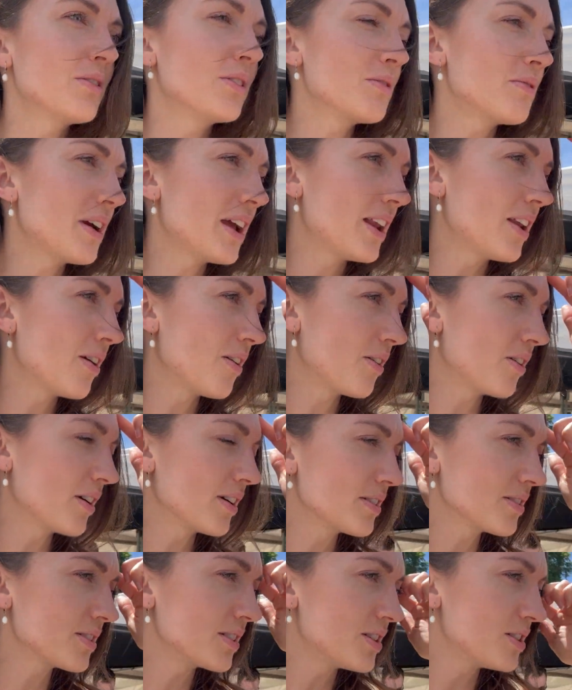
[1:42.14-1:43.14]
the way along.
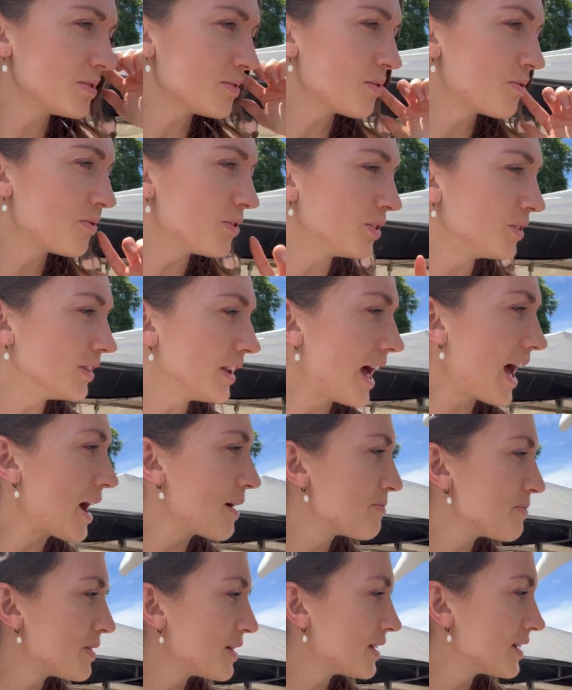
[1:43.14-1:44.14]
I'm going to do a full lap.
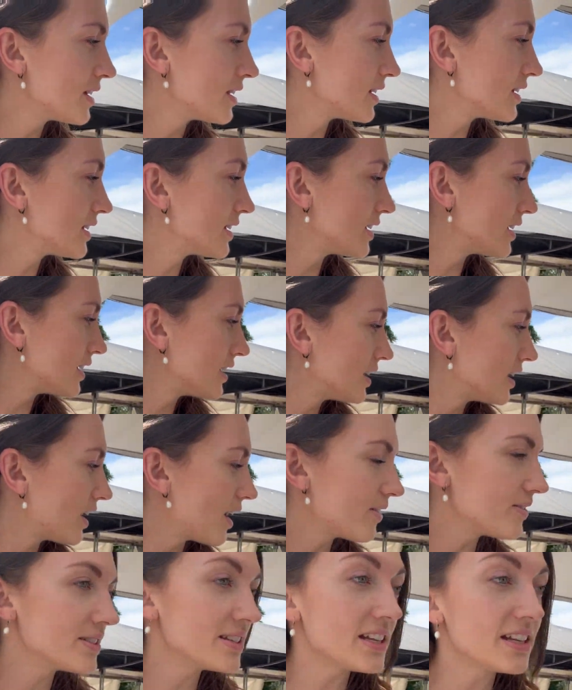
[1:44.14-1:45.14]

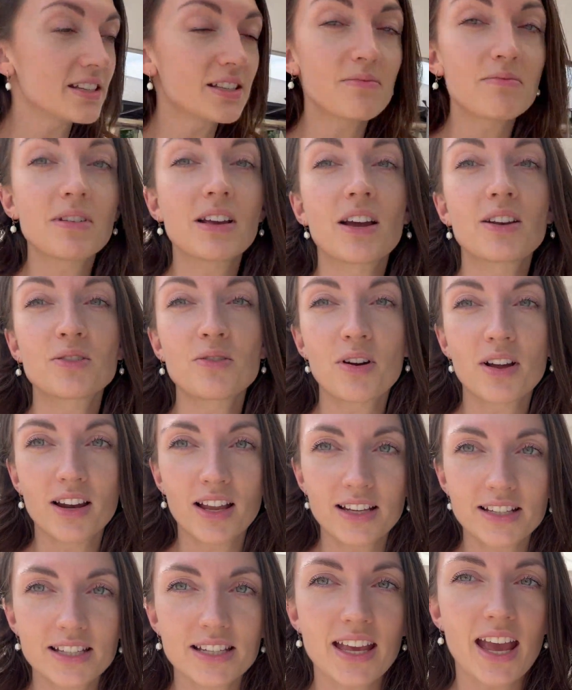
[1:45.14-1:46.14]
I've seen something I'd quite
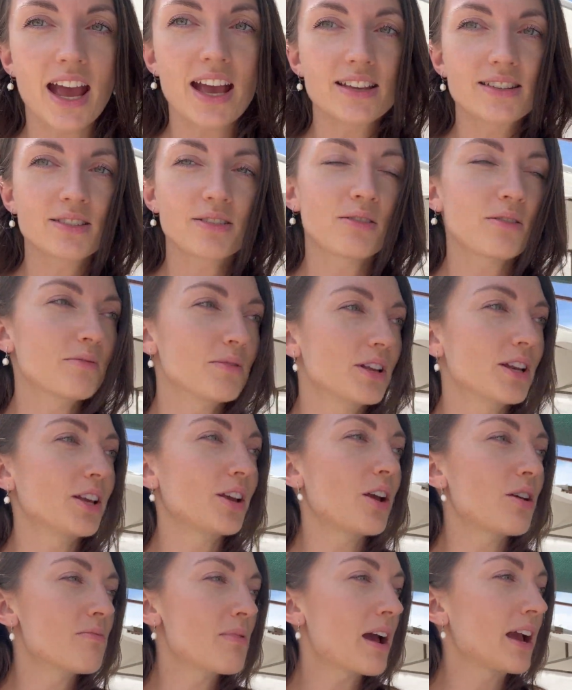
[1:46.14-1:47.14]
like to get, so I'm going to
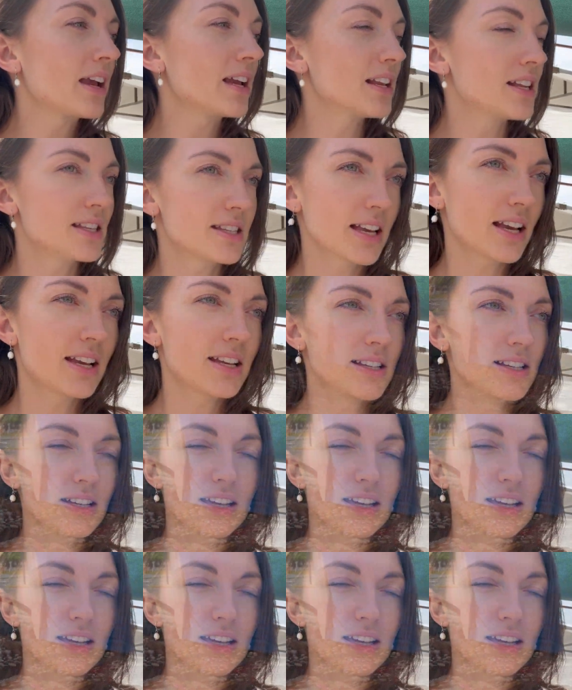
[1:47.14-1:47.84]
go back in a second and